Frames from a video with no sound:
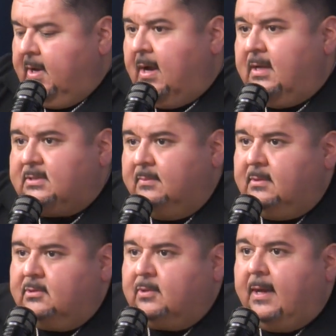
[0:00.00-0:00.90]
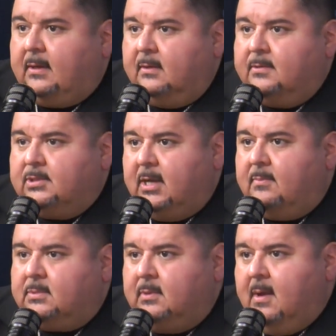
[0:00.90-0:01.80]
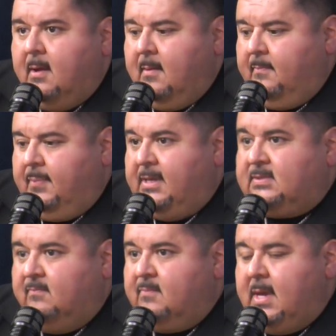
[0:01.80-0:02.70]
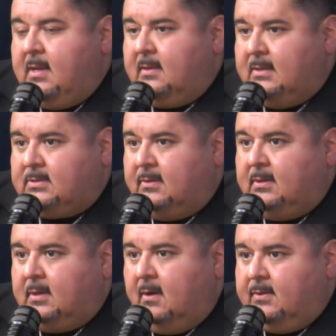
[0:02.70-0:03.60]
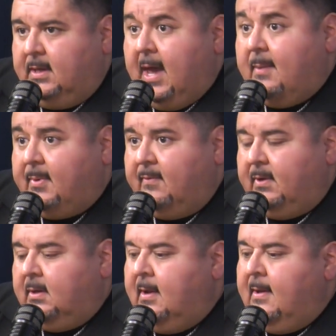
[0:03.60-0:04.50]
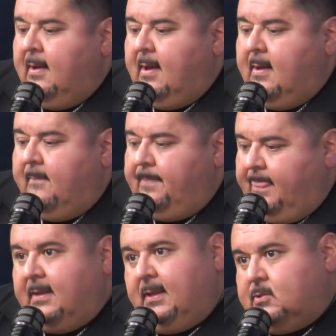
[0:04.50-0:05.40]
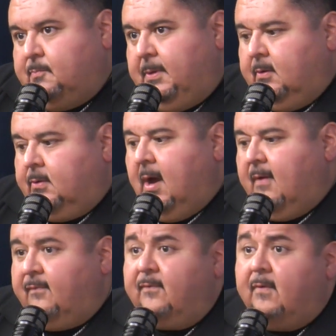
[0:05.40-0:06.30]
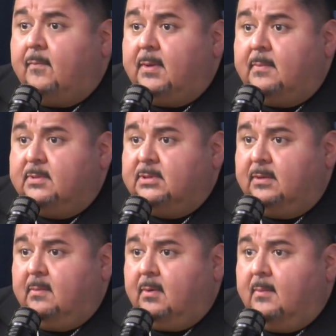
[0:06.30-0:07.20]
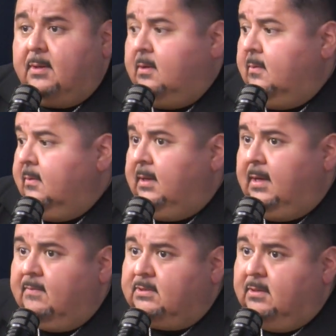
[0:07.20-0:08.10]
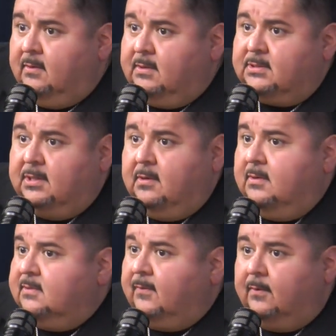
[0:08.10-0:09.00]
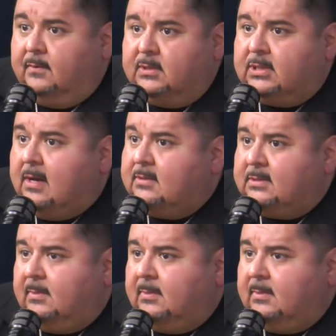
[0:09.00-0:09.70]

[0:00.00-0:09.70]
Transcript: awesome little triangular shaped piece of meat that's on the cap of it that gets peeled off. If you've ever been to Brazilian barbecue where they give it to you on the skewers over the chow,